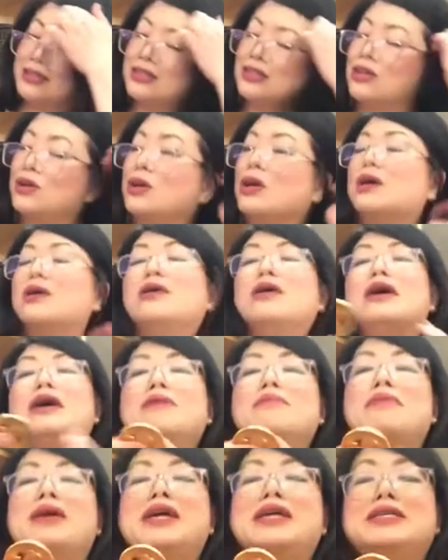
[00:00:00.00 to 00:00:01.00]
So
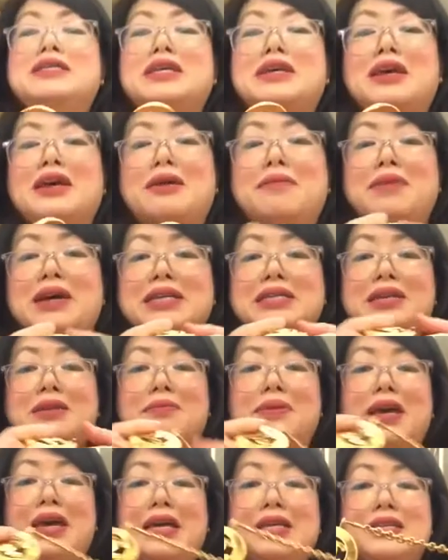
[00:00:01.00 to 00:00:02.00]
amazing,
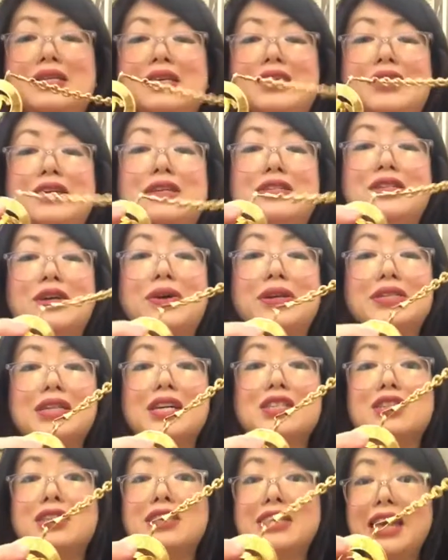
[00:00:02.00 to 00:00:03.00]
amazing piece. So it
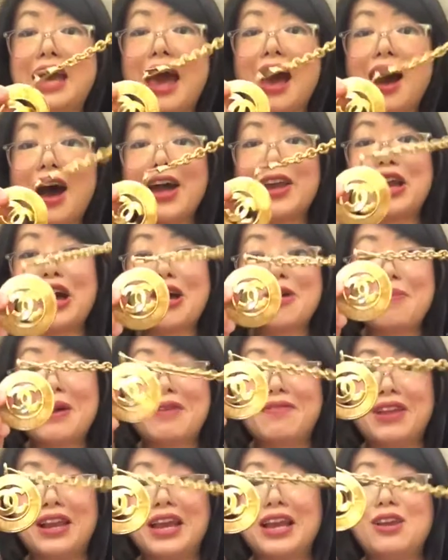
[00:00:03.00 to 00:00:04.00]
does, yeah, I know,
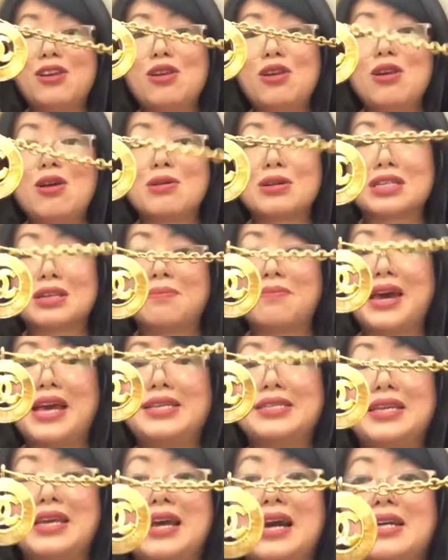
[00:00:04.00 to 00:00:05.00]
Beverly, it looks
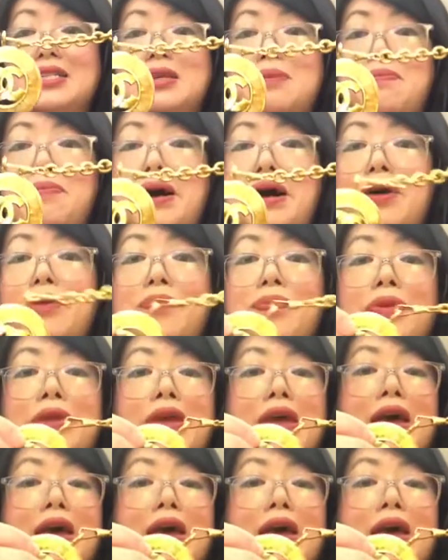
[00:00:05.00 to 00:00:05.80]
amazing as a belt.